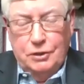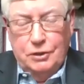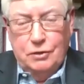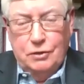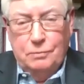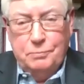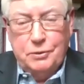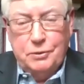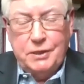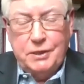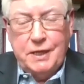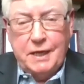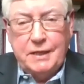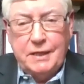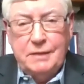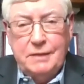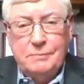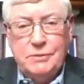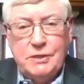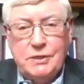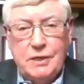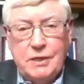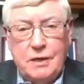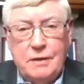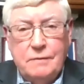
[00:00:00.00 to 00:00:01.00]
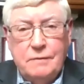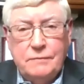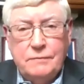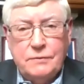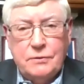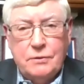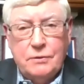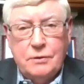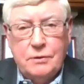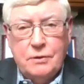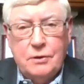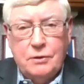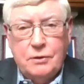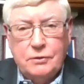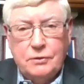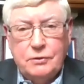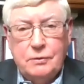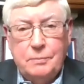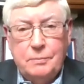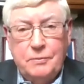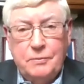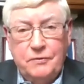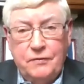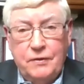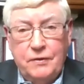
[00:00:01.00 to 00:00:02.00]
protect themselves or
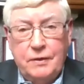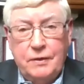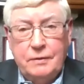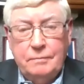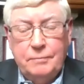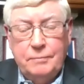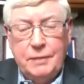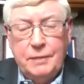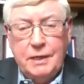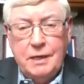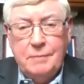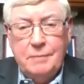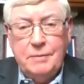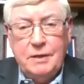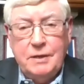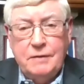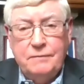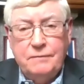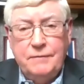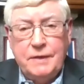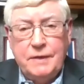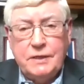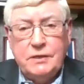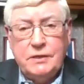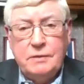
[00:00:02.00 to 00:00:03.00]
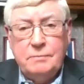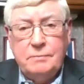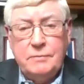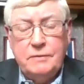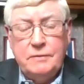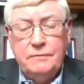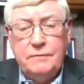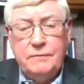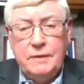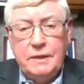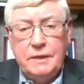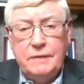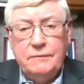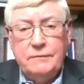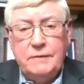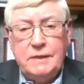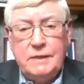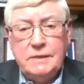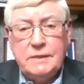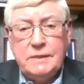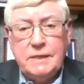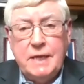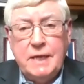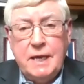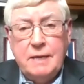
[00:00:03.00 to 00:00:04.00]
to prevent becoming a victim of any of
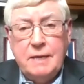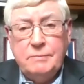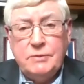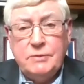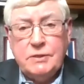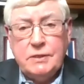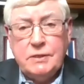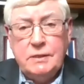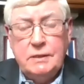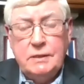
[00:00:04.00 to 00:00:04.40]
these scams?